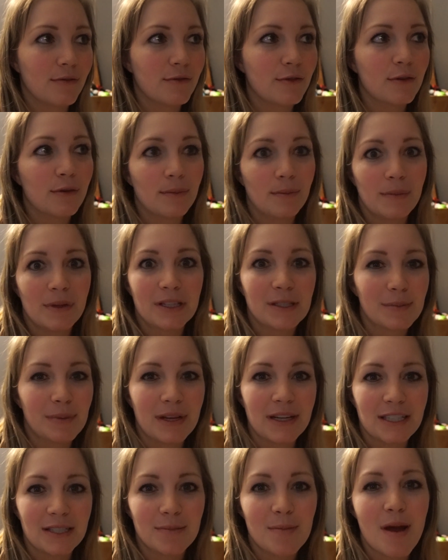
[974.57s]
for,
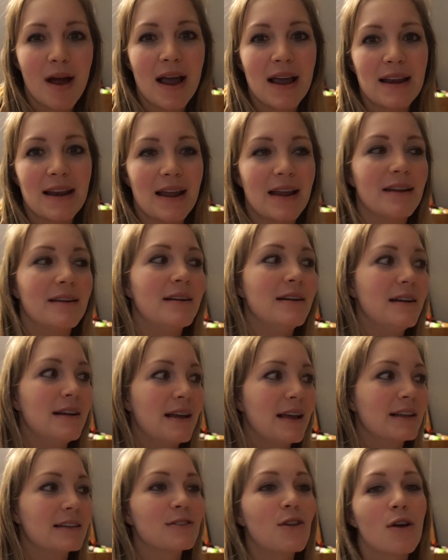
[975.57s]
misplaced mine, and
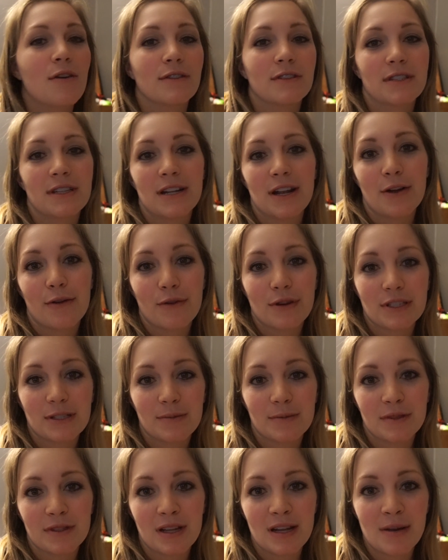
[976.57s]
it's obviously not
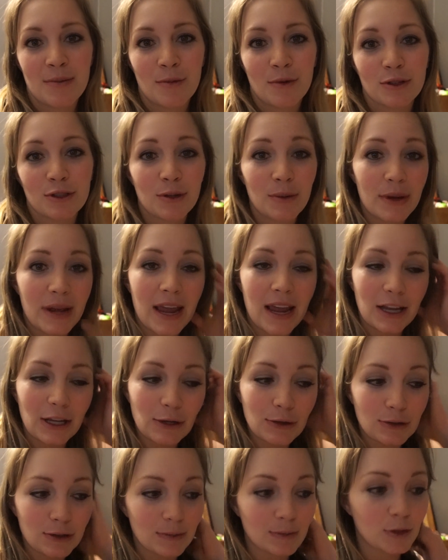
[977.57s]
Christmas anymore, so we can't
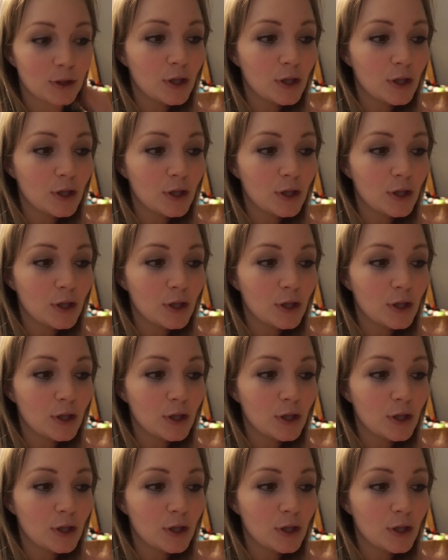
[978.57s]
use them.